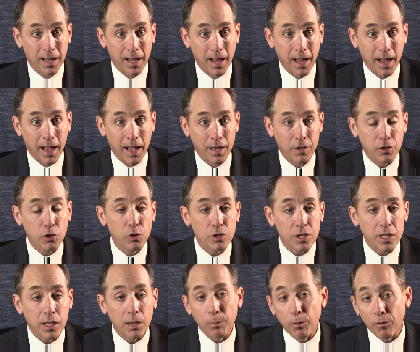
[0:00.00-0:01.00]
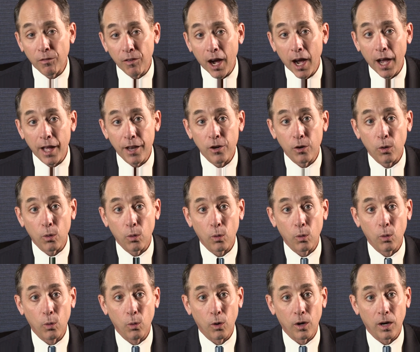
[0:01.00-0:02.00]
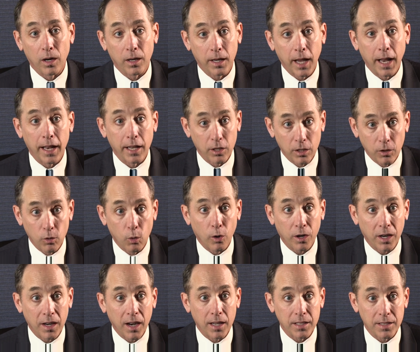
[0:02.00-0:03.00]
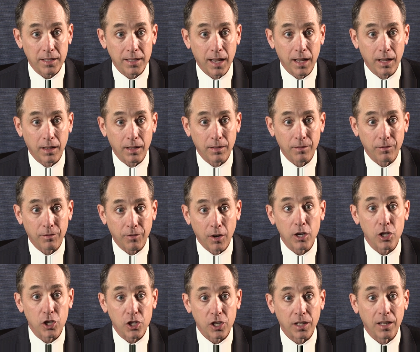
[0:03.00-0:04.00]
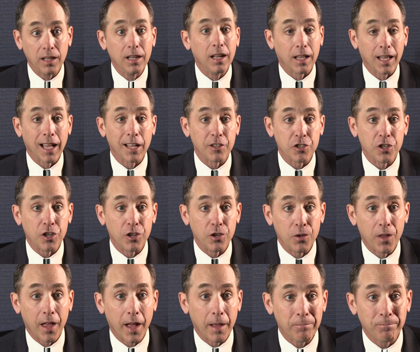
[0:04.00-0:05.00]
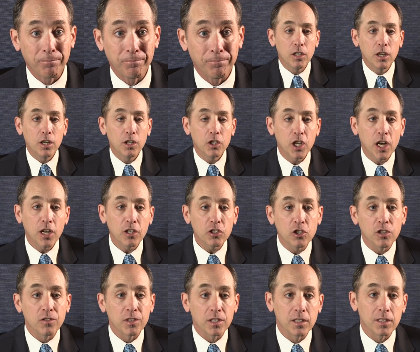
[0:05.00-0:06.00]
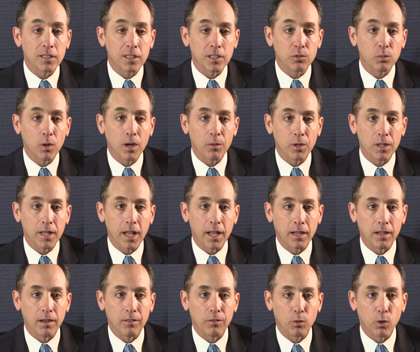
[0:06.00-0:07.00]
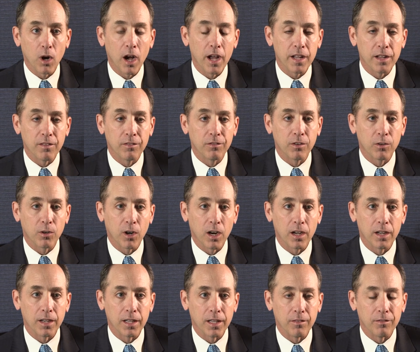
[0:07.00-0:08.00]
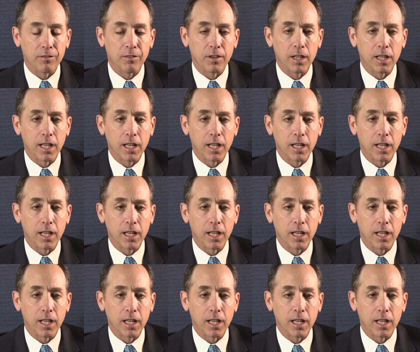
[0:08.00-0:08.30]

and using a provider or getting organized in that function allows you to do that. Shared services is when we take a variety of variety of